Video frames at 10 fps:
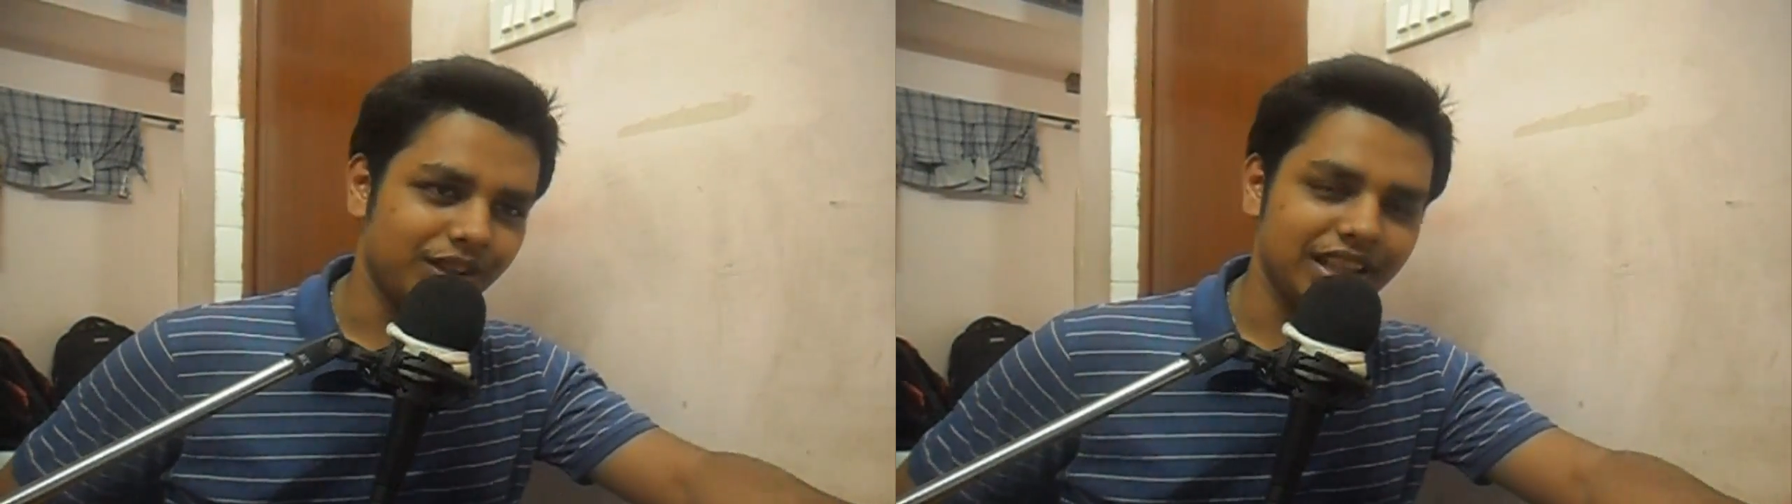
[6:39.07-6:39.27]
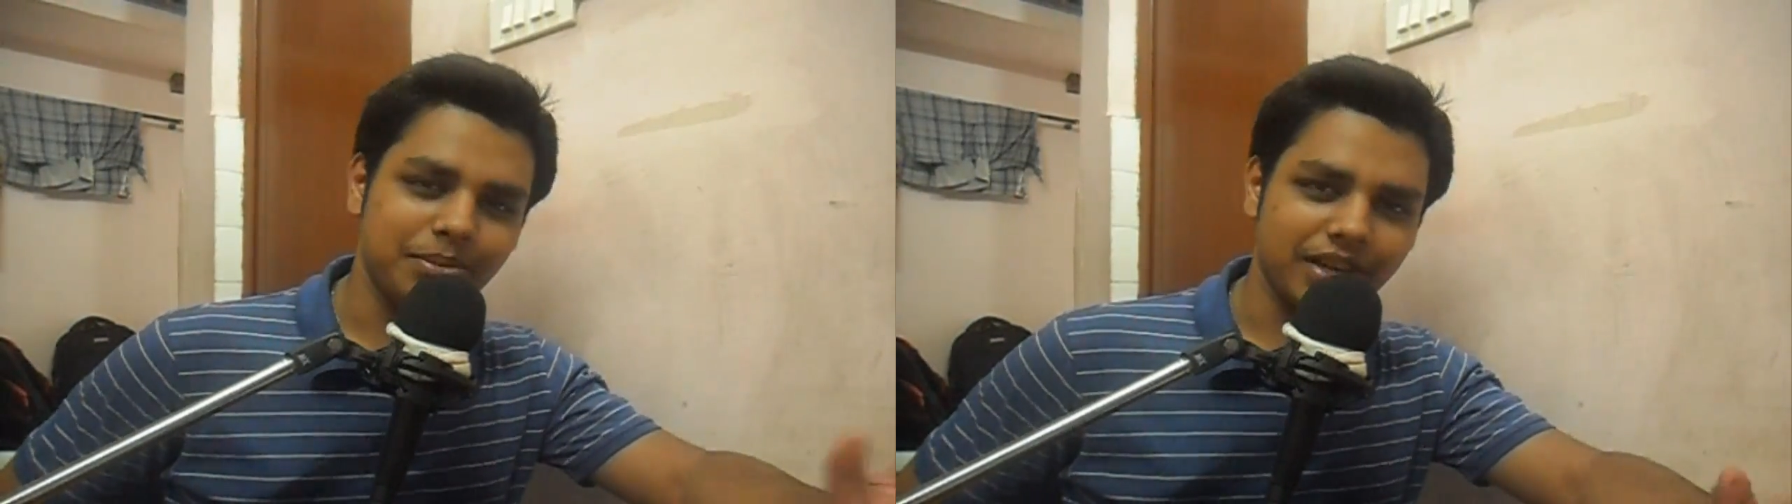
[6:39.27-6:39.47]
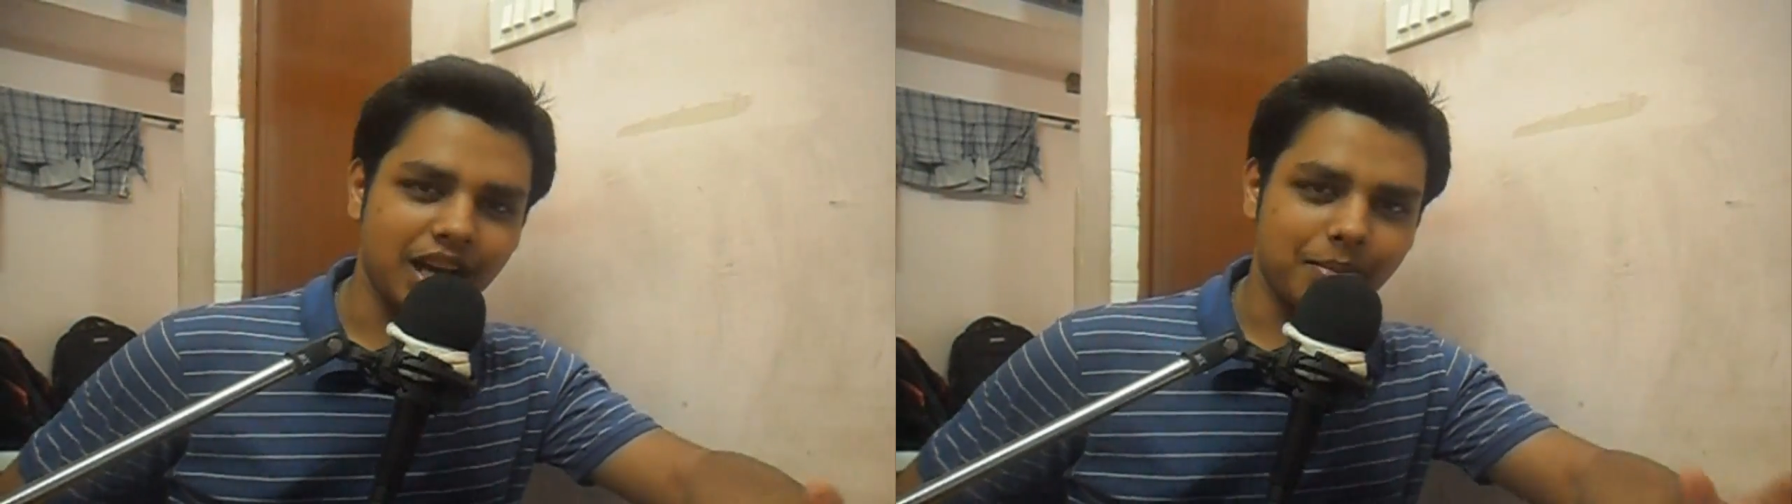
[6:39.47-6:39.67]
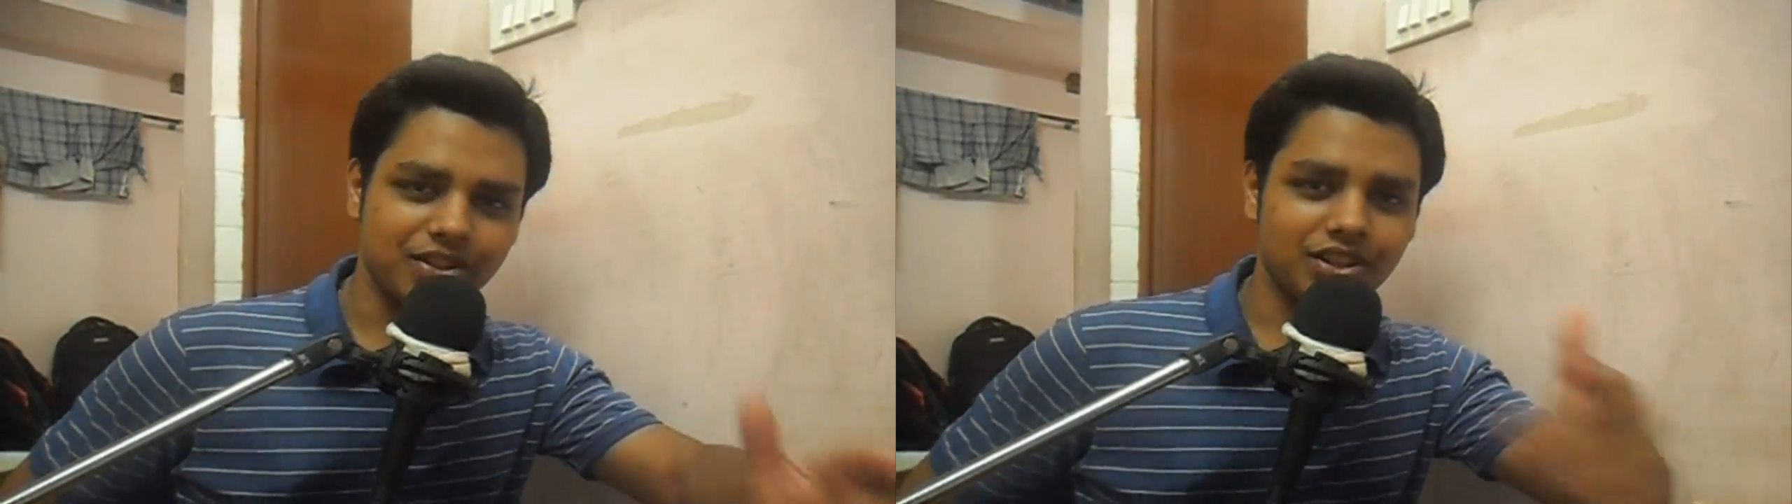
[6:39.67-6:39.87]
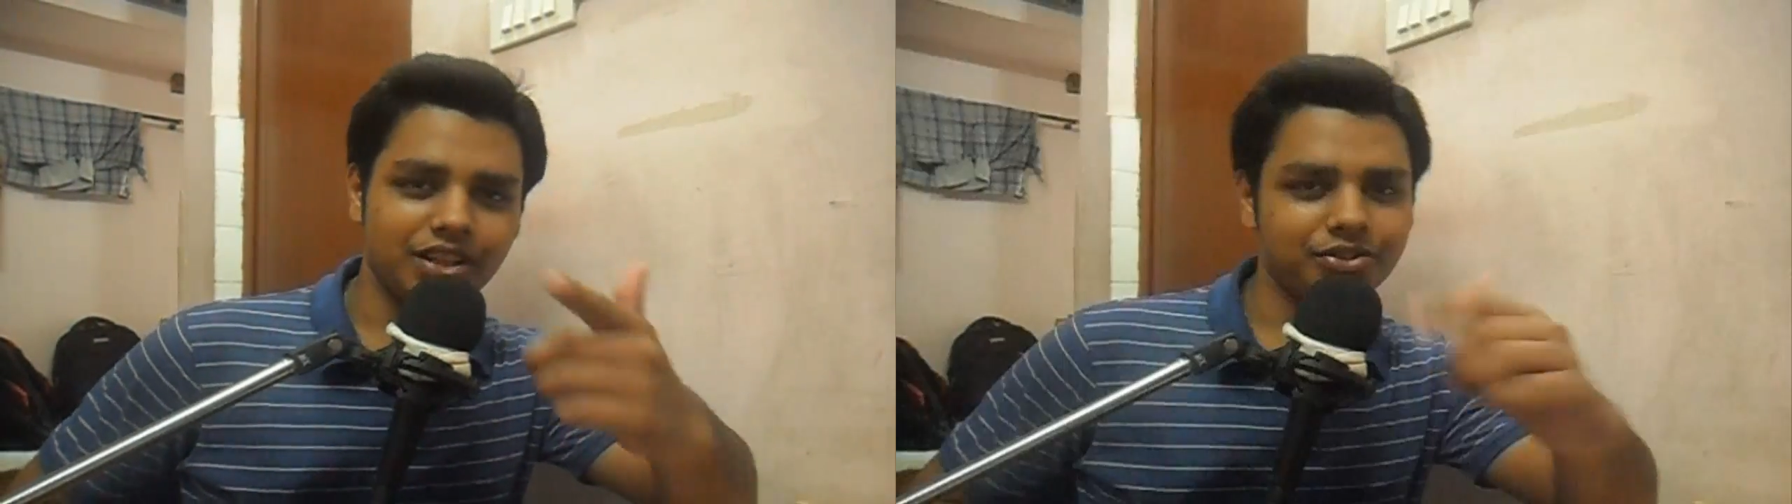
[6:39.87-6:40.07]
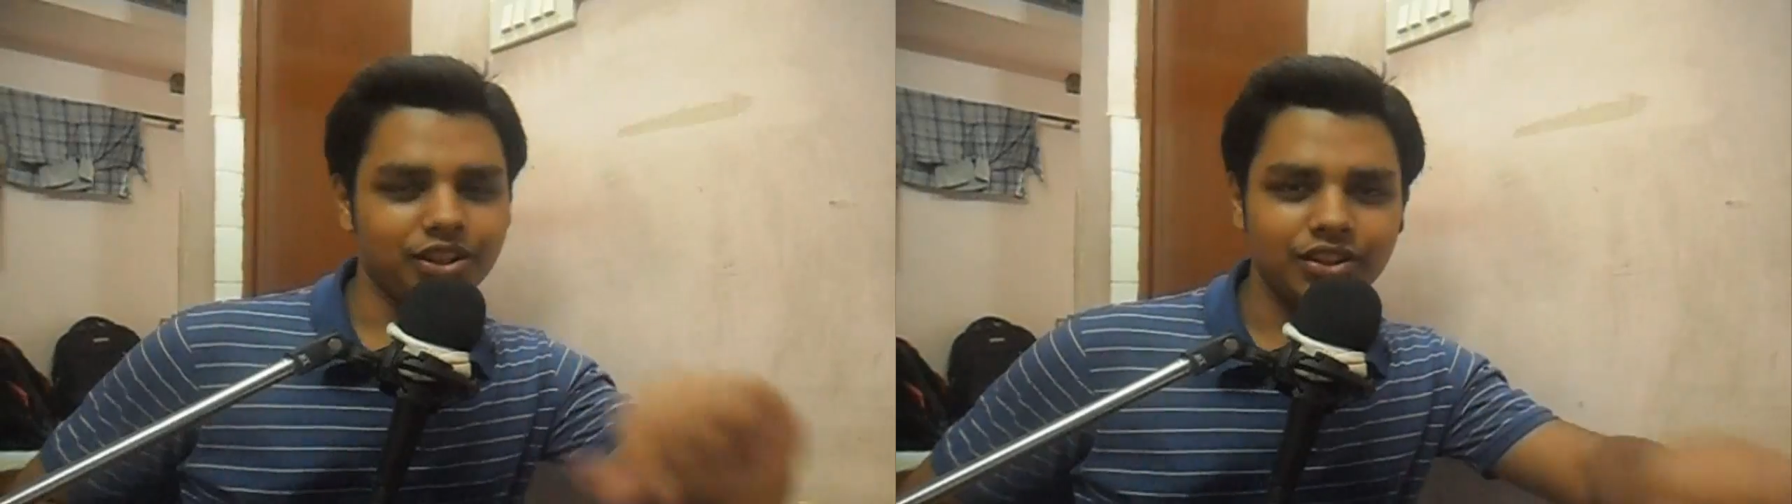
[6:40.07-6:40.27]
really big opportunity for